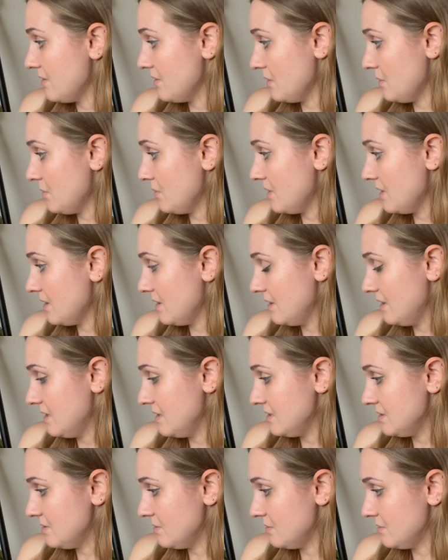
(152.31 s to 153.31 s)
The Hoya
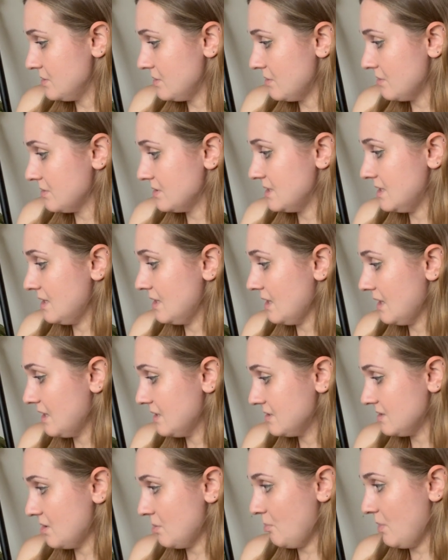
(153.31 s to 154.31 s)
is non-toxic,
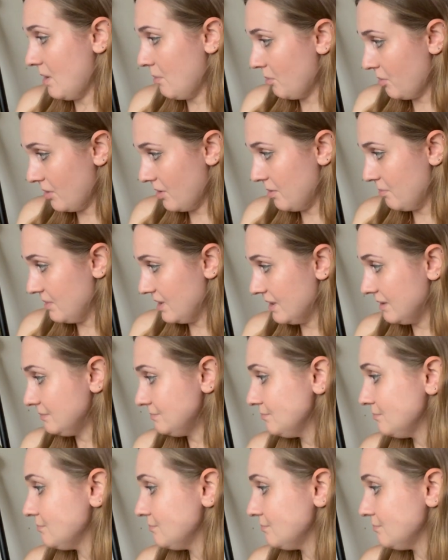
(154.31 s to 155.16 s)
as are Peperomia.